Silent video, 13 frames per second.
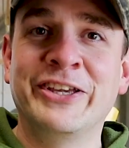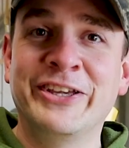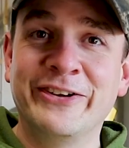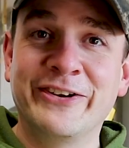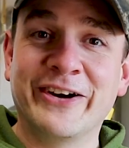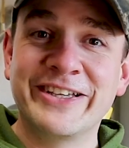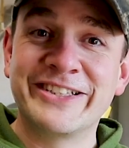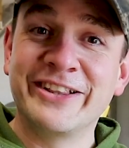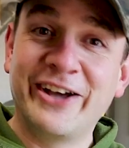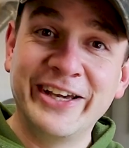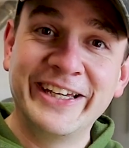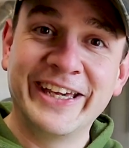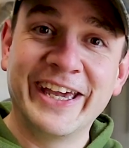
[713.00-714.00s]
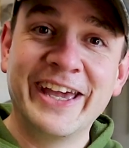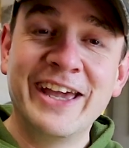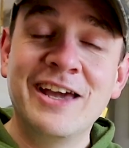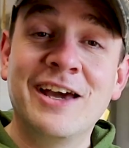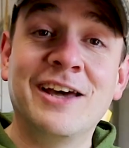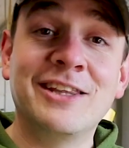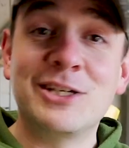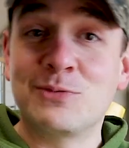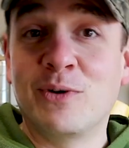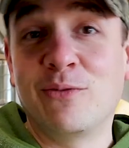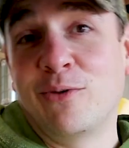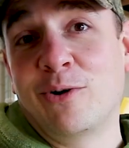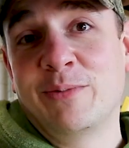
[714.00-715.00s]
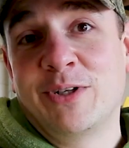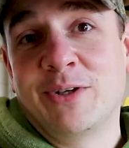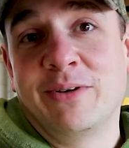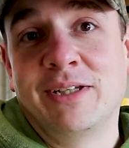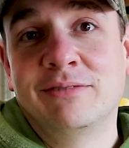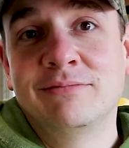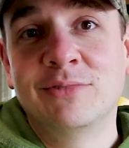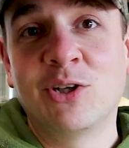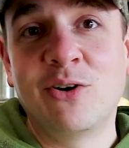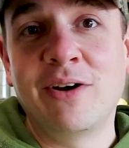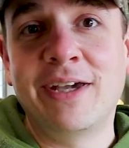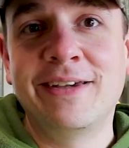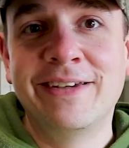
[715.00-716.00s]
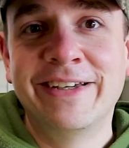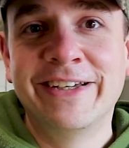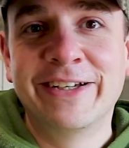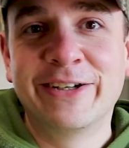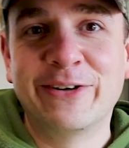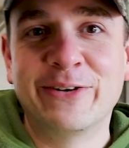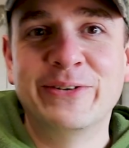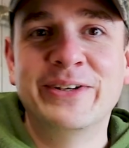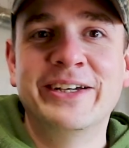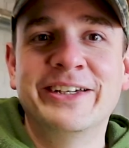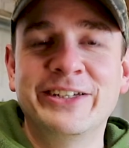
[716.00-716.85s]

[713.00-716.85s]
you guys like it, and it's worthwhile me doing. All right, cool.